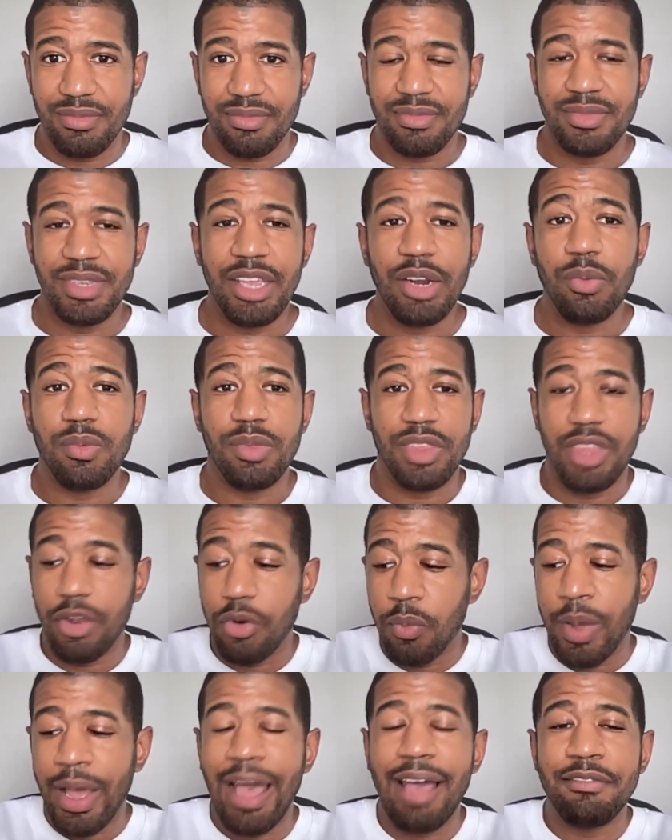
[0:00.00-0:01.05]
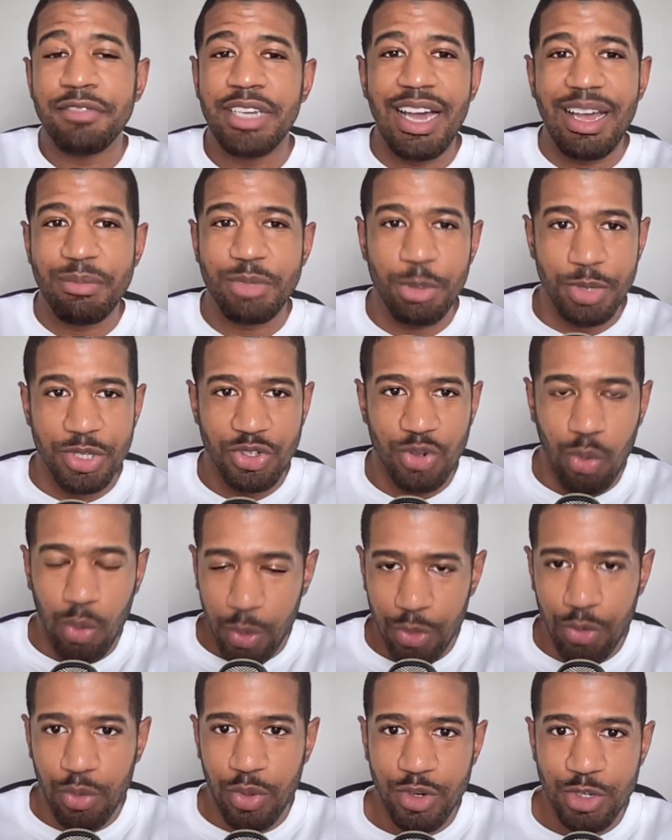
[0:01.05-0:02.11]
They don't have time to be
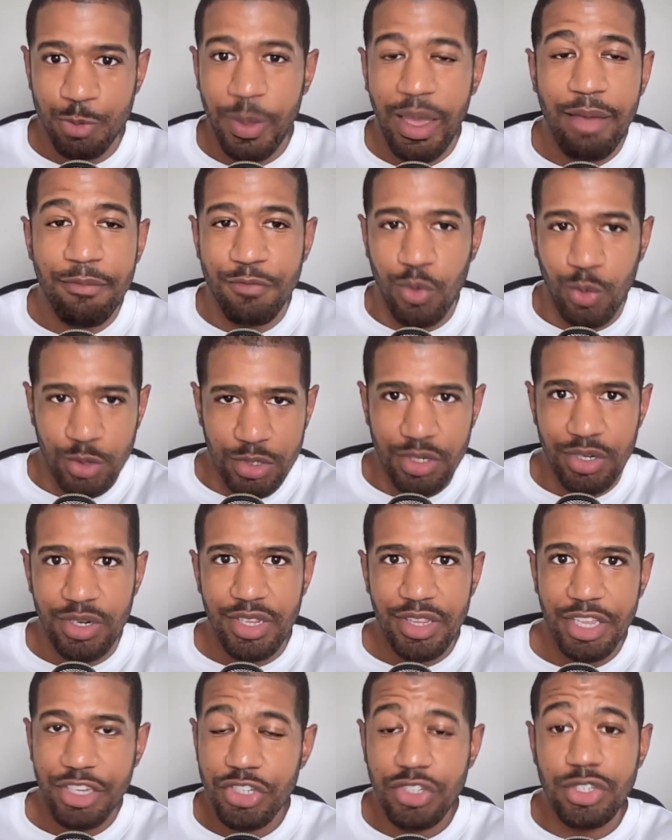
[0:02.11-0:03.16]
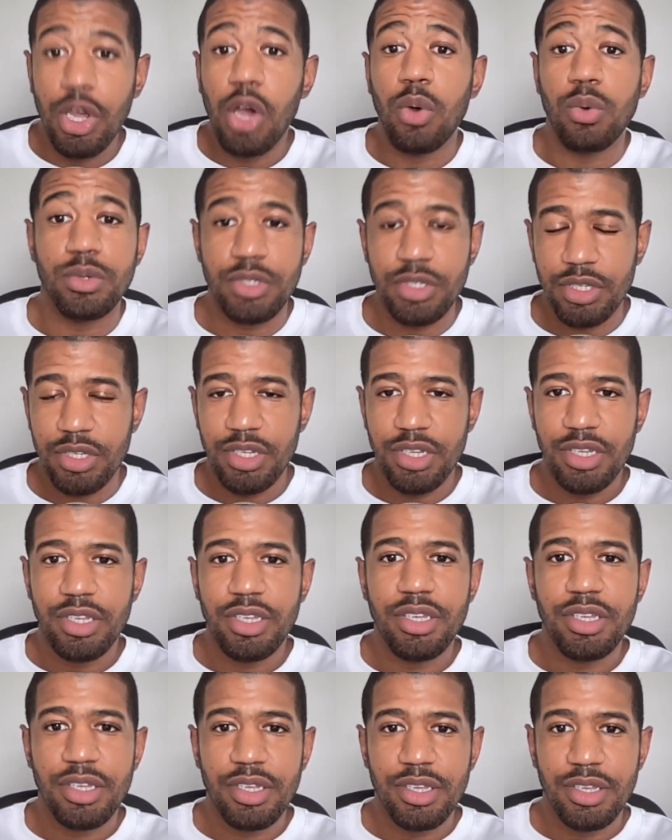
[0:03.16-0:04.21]
scrolling through their spam folder. They just don't.
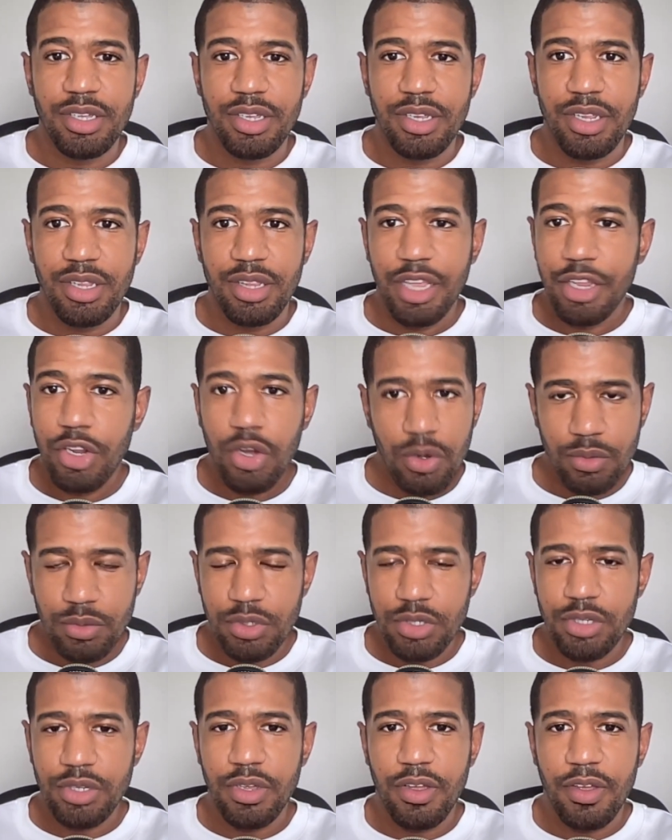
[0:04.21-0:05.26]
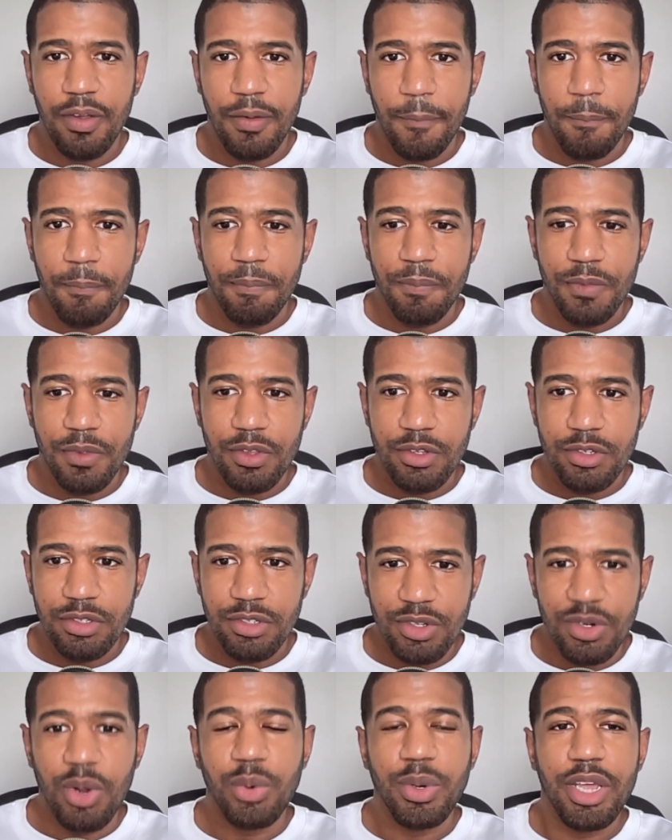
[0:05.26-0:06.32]
They don't. So
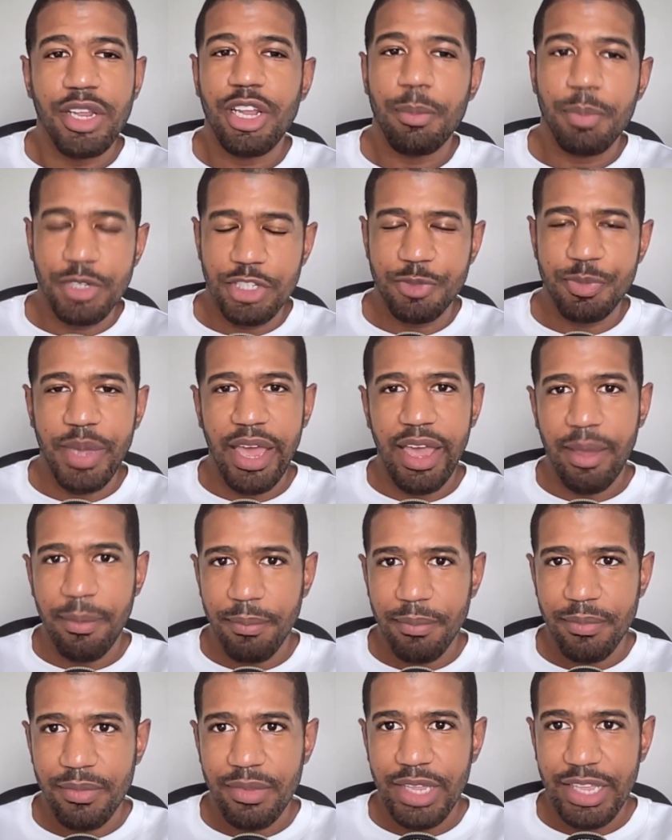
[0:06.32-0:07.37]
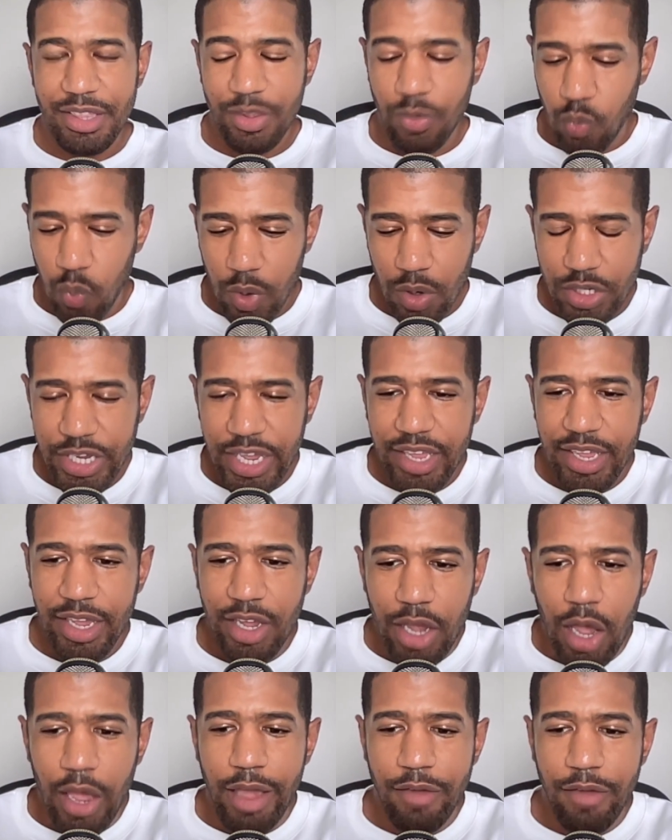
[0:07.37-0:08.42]
don't end up in spam. Like, we're
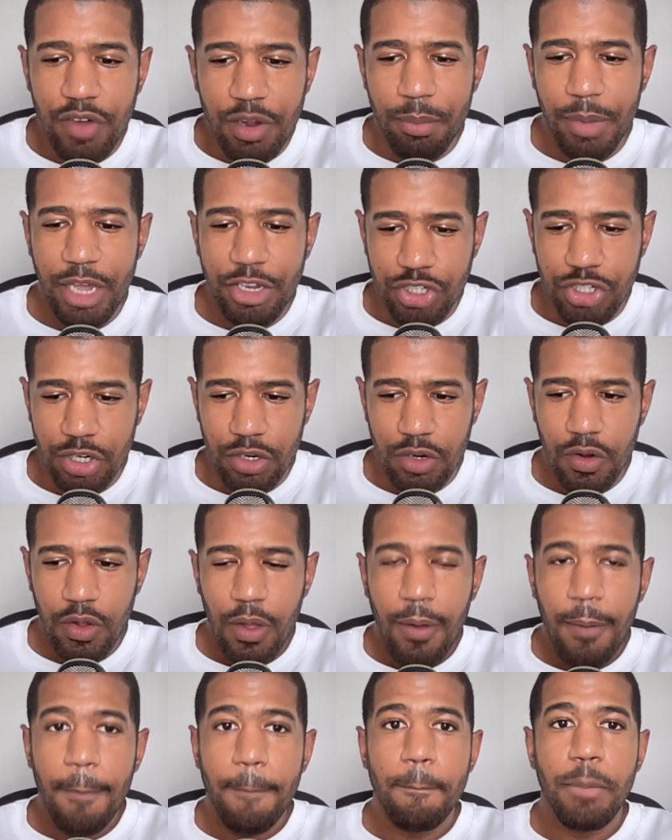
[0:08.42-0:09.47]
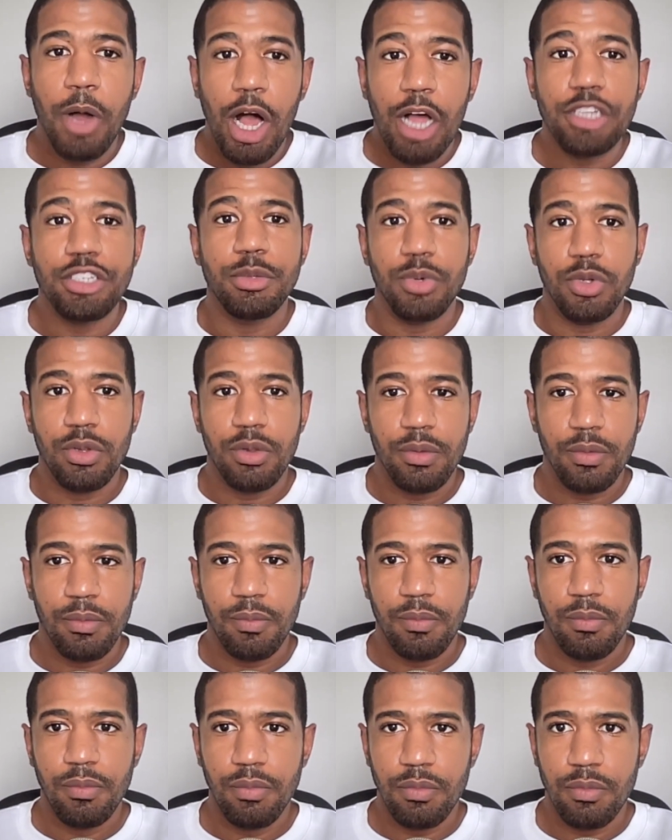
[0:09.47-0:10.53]
taking every measure possible.
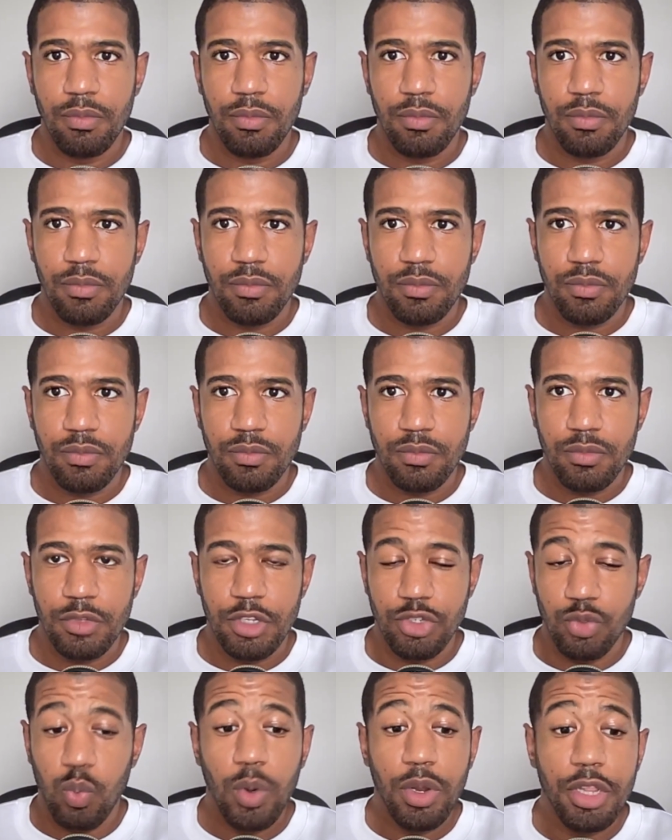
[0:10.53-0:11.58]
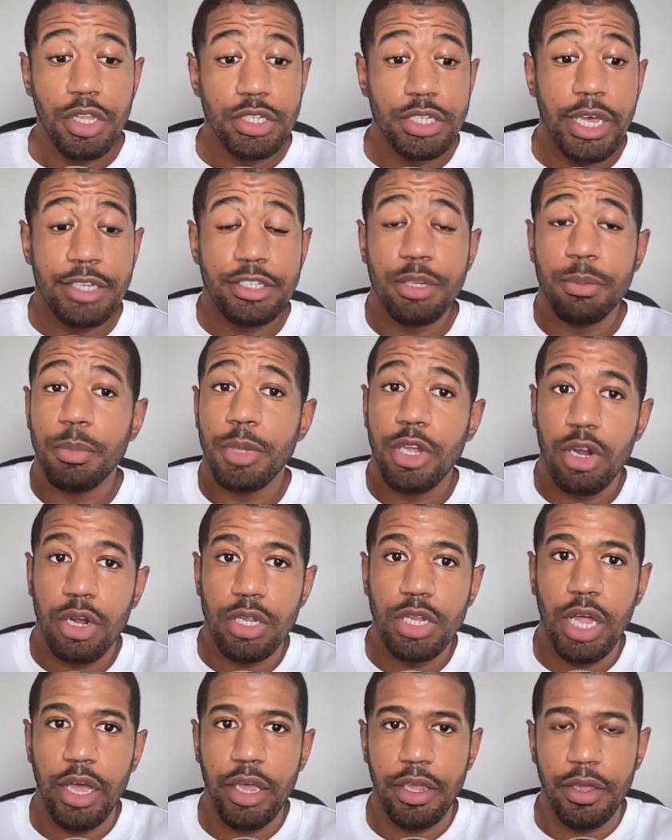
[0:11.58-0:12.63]
Because one of these guys can be your
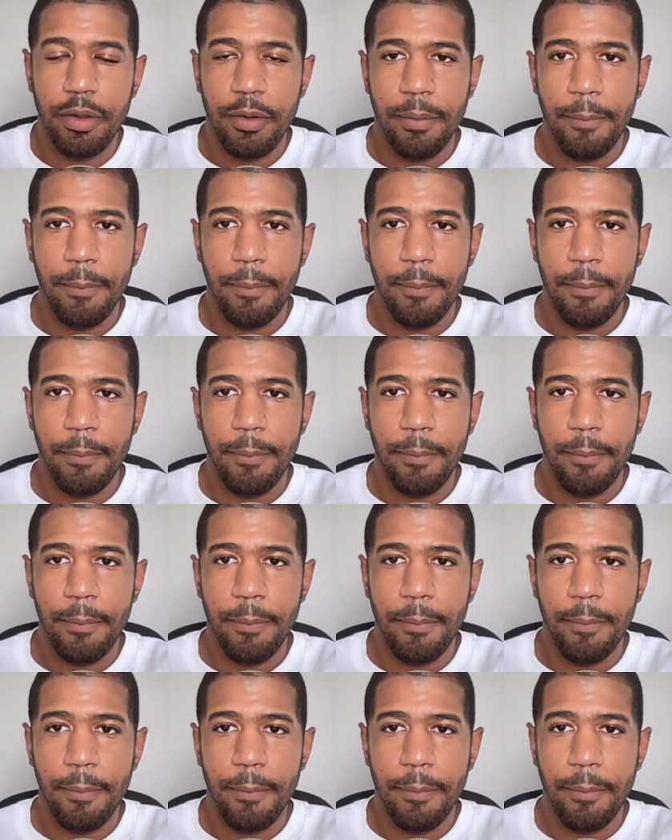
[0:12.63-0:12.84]
client.